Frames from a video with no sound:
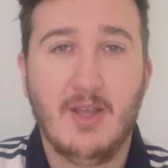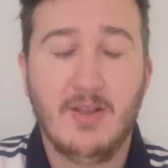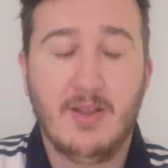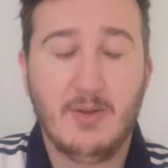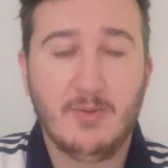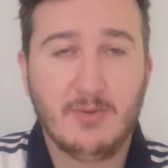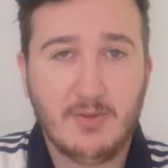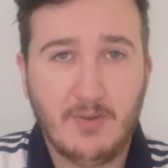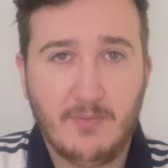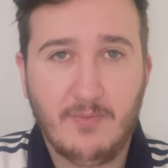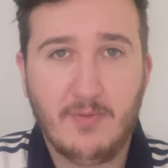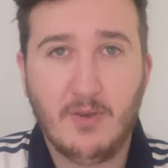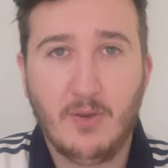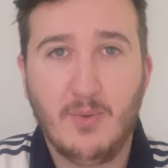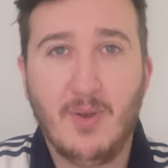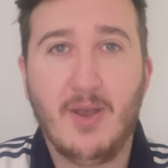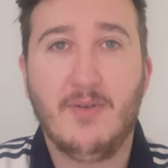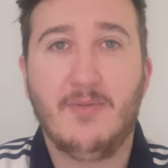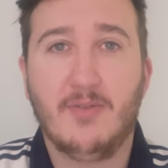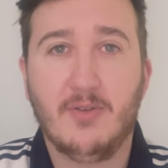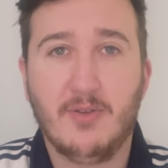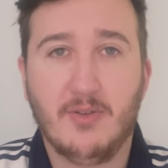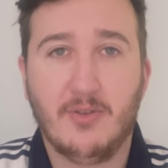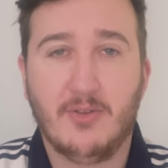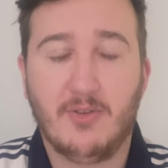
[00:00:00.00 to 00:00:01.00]
There was a few
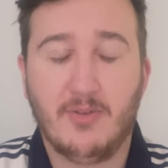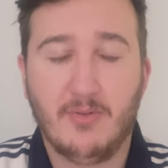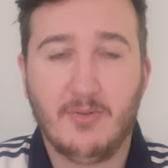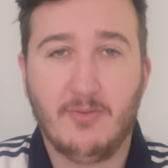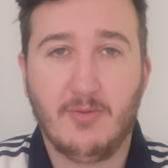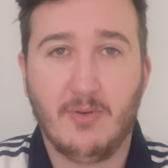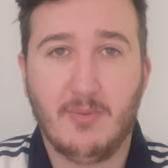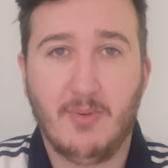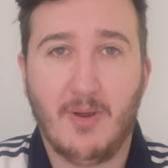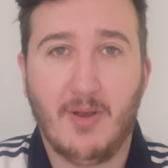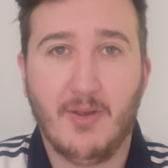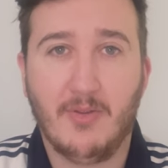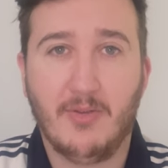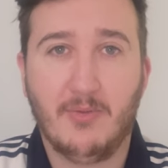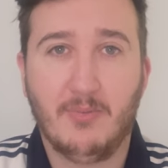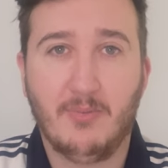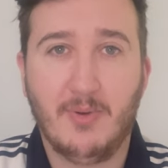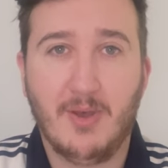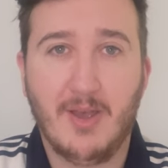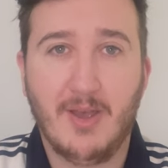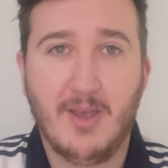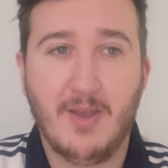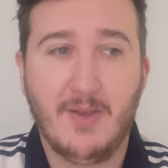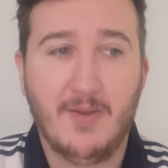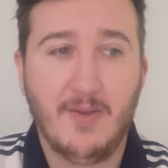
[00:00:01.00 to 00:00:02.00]
efforts from us
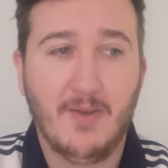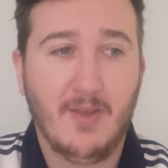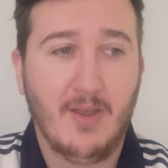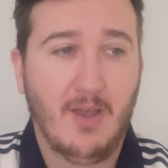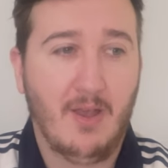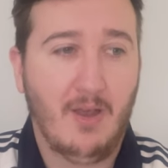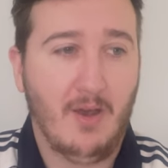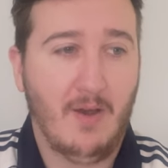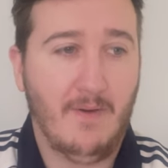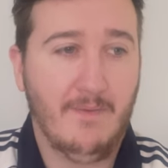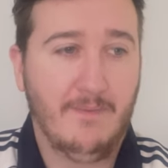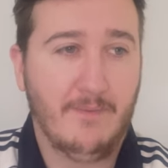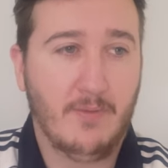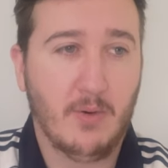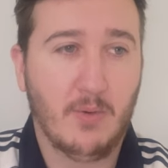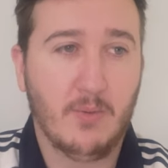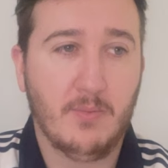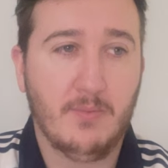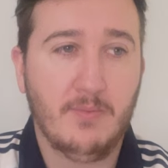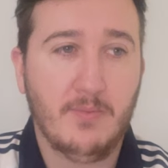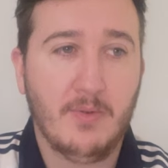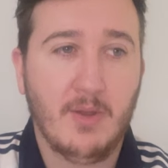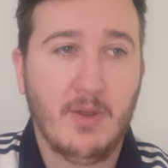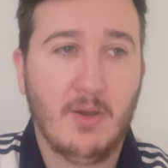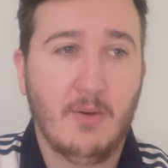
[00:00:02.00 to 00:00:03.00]
where I
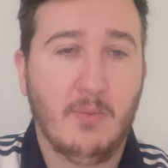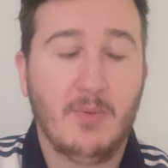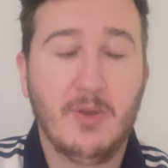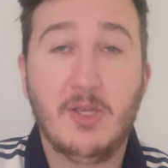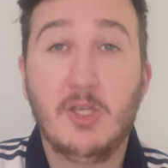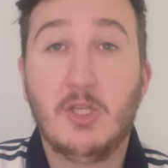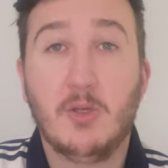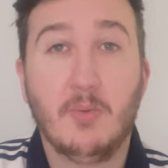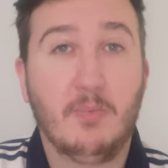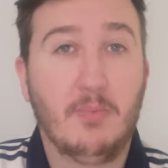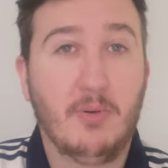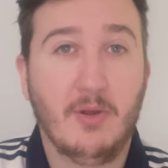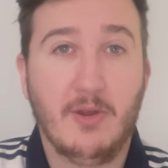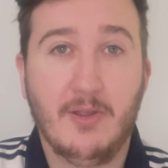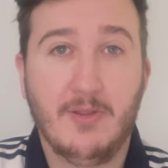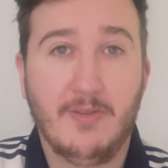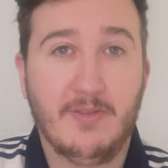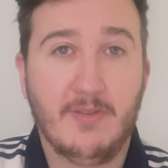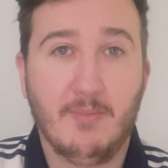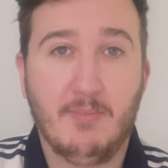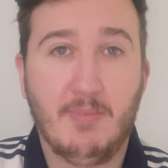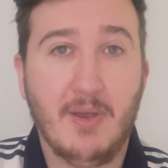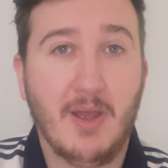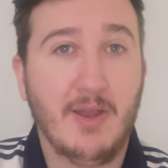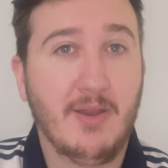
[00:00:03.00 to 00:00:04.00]
thought we should put it
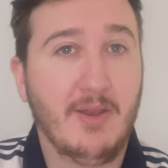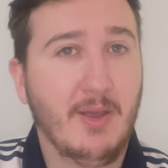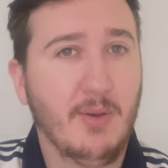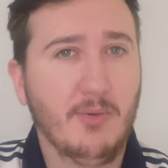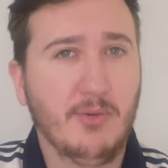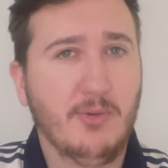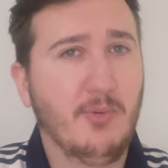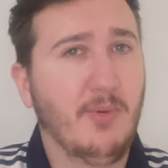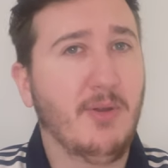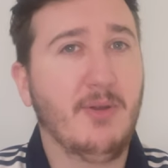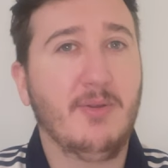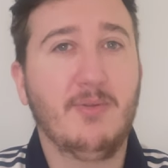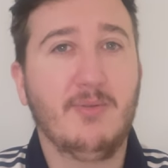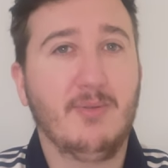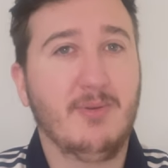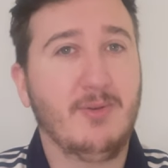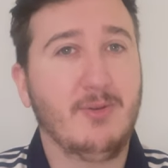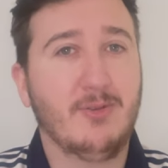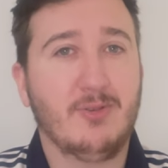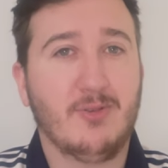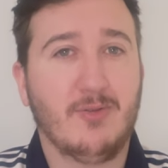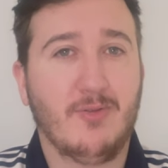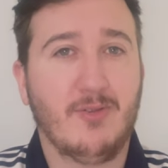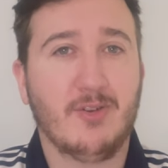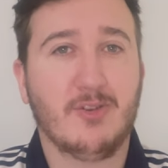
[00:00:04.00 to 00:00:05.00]
to bed. It was one of the
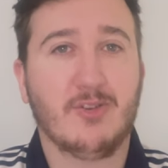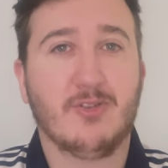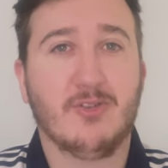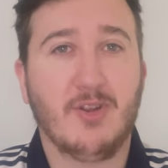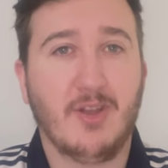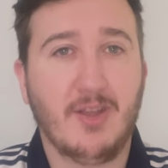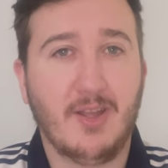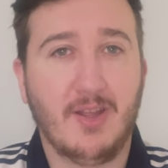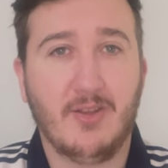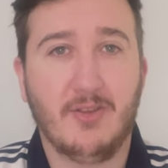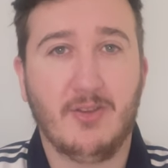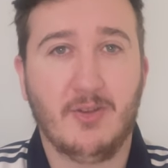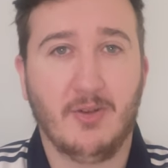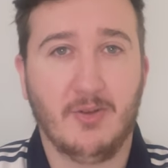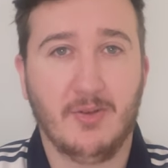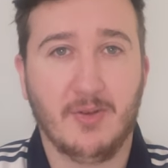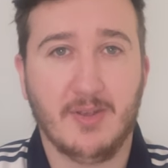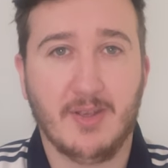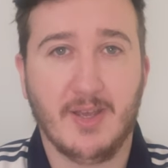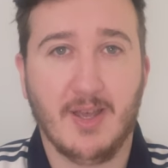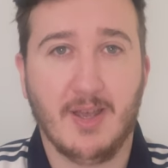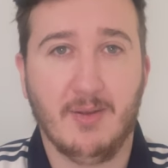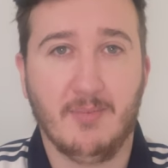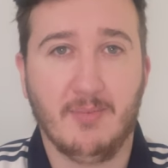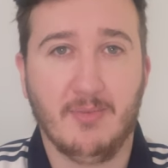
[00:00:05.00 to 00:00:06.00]
most frustrating
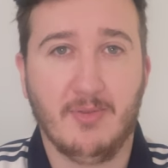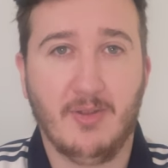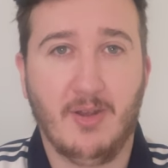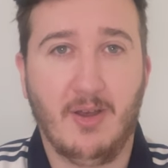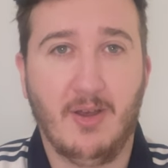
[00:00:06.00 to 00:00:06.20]
Tottenham games.